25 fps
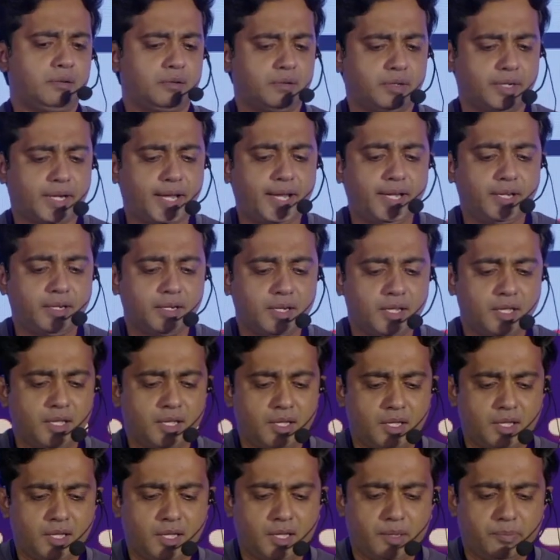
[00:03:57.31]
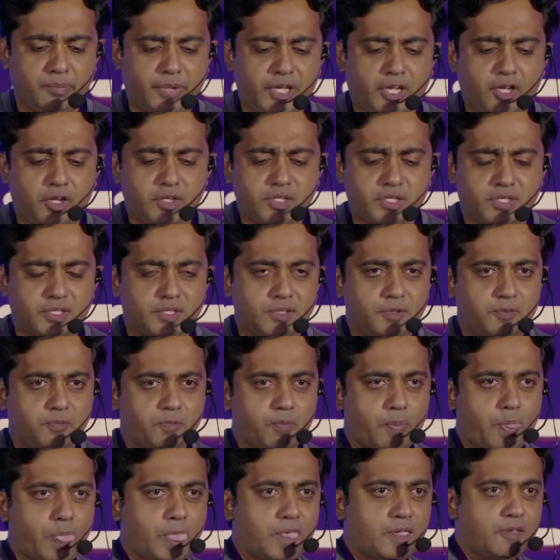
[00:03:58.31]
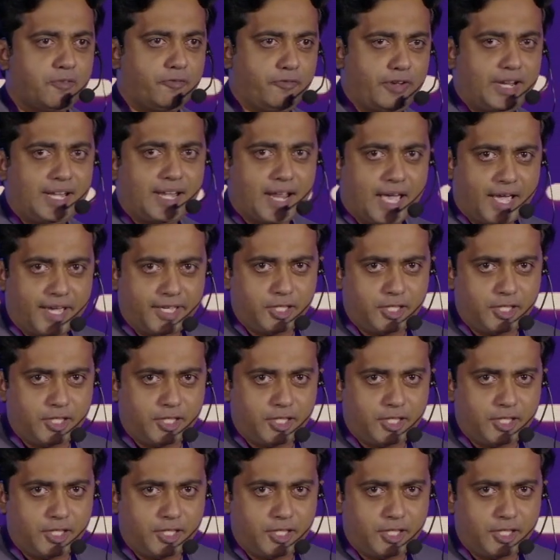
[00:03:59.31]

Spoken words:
right? Because when I